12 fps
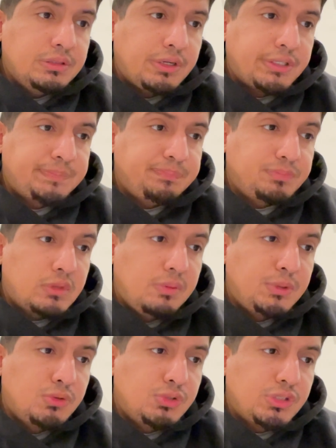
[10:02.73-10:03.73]
All right, let
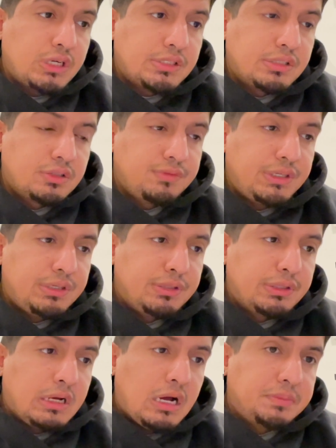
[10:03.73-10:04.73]
me know what you guys think of it in
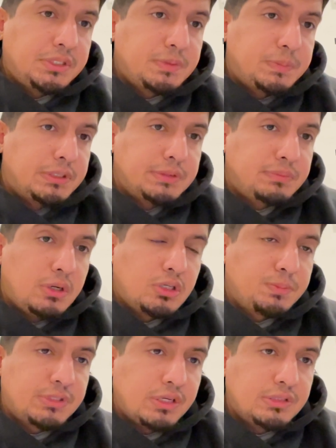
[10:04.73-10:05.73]
the comments, but
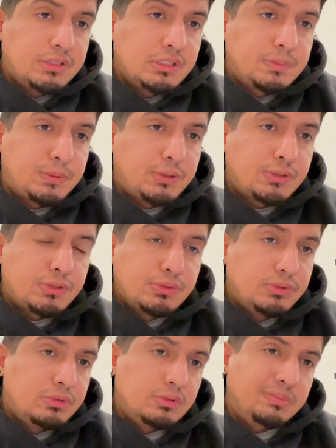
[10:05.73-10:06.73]
100% stick
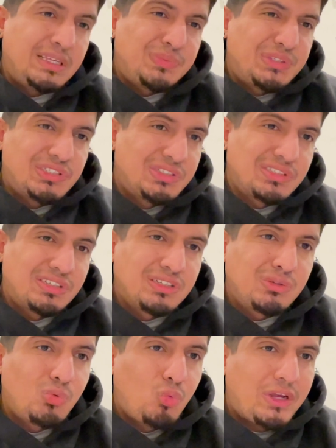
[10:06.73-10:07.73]
personal and maybe just like
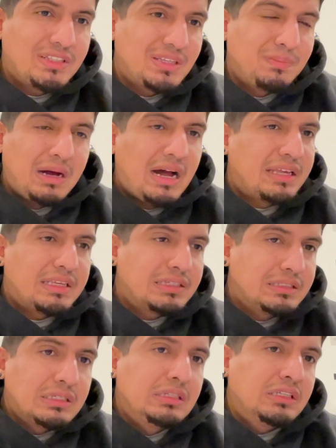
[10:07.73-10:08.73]
wait to buy it
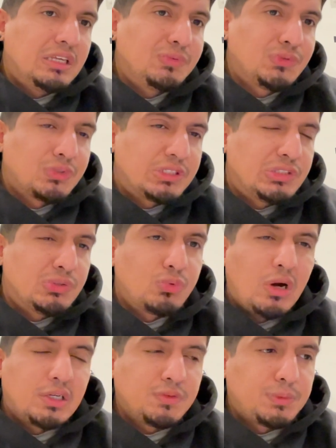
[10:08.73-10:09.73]
if you really do
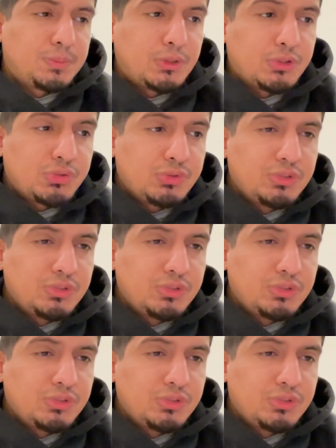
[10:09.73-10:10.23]
want it for personal.